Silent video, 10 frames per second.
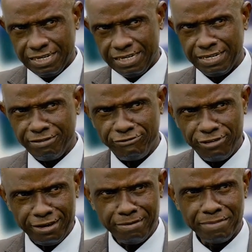in the
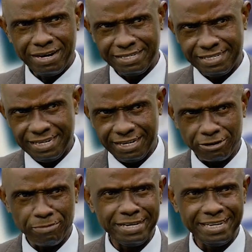film and the
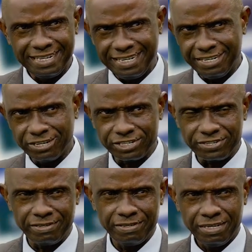comedian
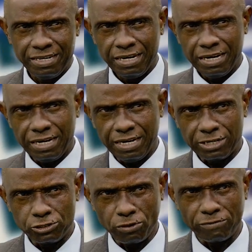industry.
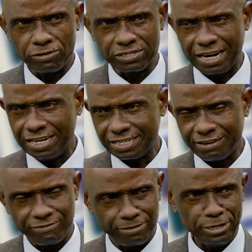Two of those guys are
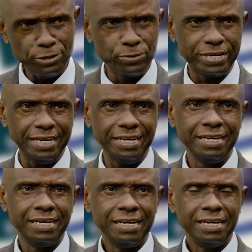from the
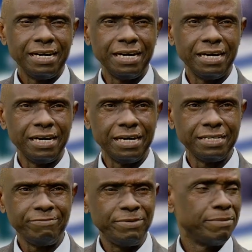UK.
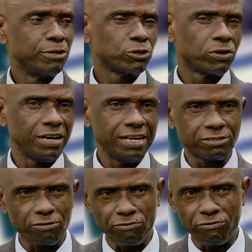They've been able to collect
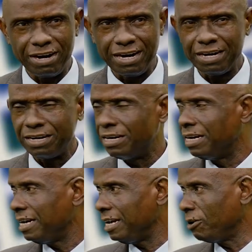over
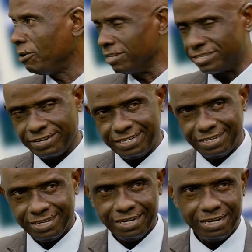100
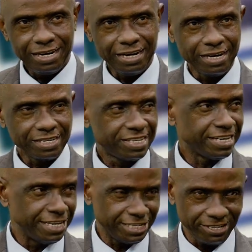
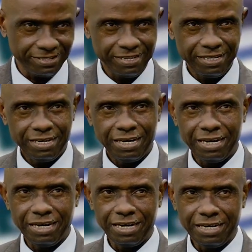signatures
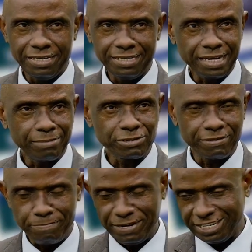in terms of
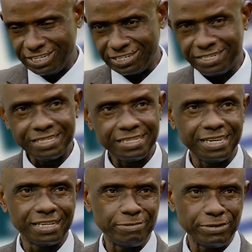the petition that
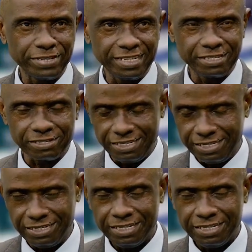has been written to the